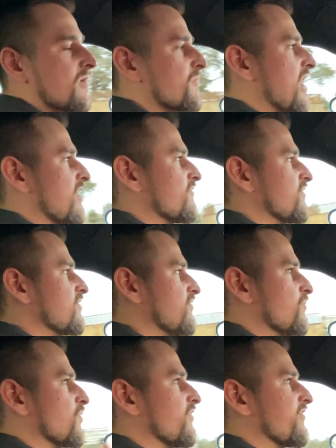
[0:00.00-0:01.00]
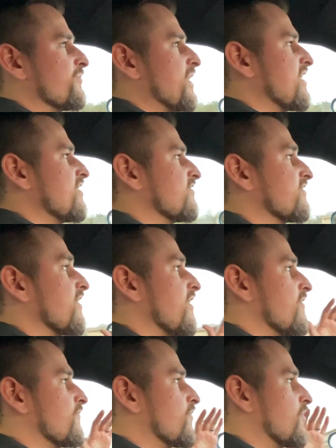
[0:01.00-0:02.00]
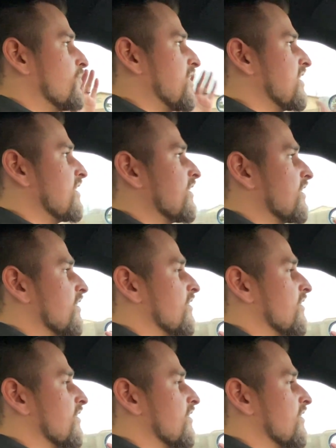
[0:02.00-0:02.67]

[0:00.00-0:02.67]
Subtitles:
amount of usable space for being